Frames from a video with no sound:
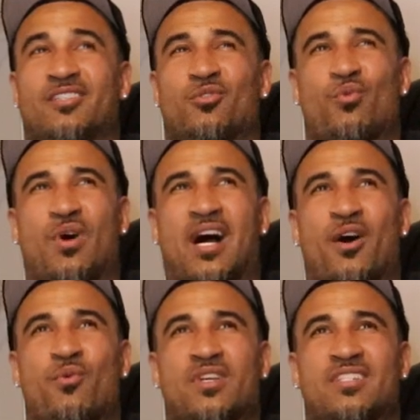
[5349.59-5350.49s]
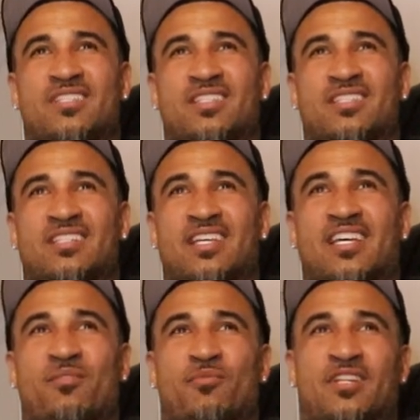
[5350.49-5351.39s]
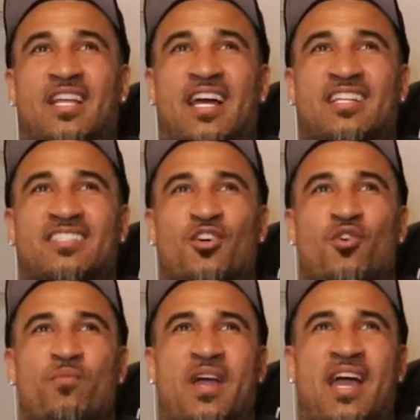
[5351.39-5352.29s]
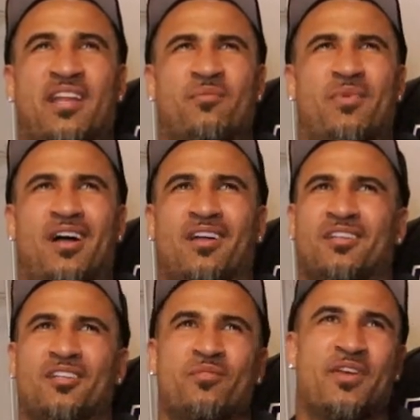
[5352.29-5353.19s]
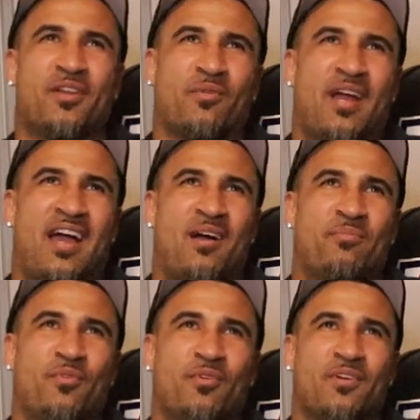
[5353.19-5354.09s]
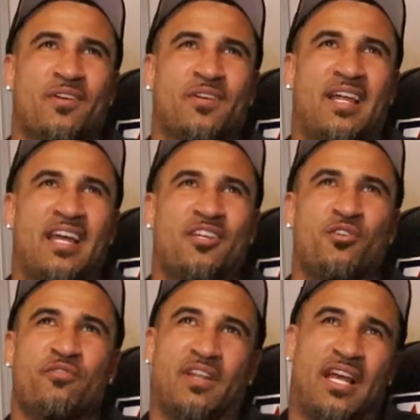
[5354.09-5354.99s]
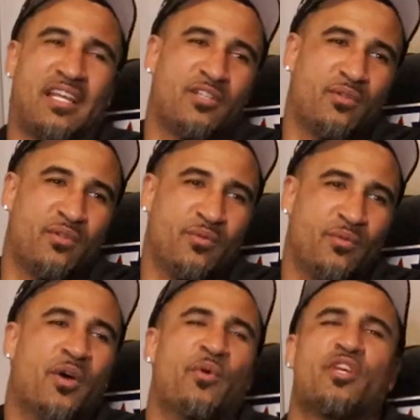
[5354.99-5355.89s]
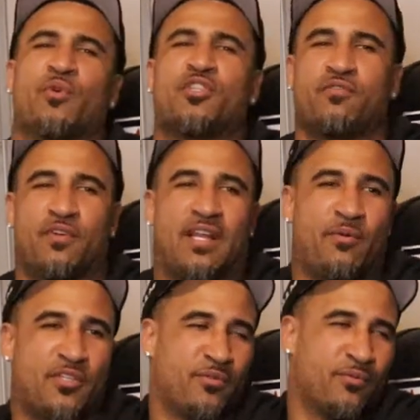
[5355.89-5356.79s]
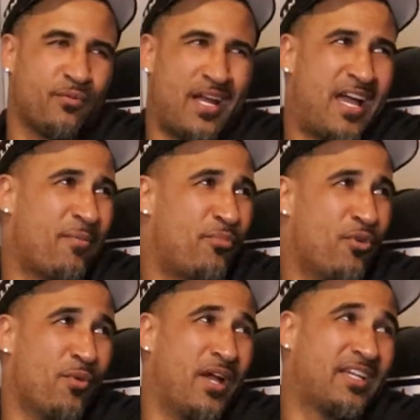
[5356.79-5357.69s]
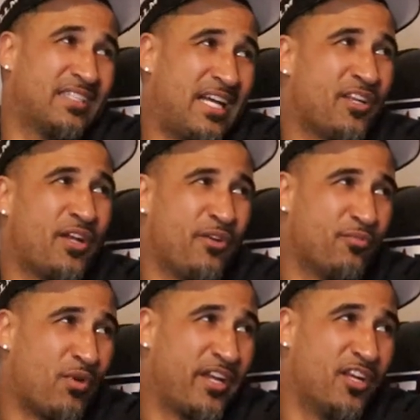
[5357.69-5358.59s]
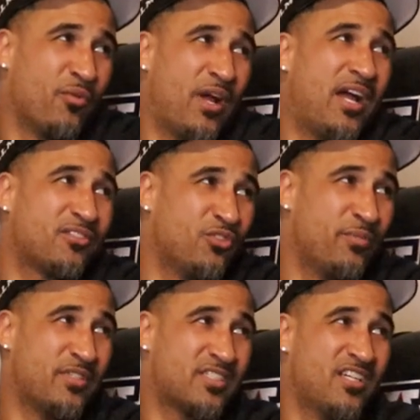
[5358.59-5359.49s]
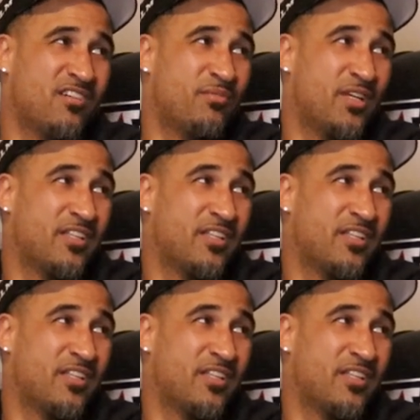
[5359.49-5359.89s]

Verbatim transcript: why was the stigma like so bad about a little bit of rap or like do you feel like you what what, what you feel like would you rap or what? Cause I, I know think, they were bringing up rap to him and stuff. Yeah, but.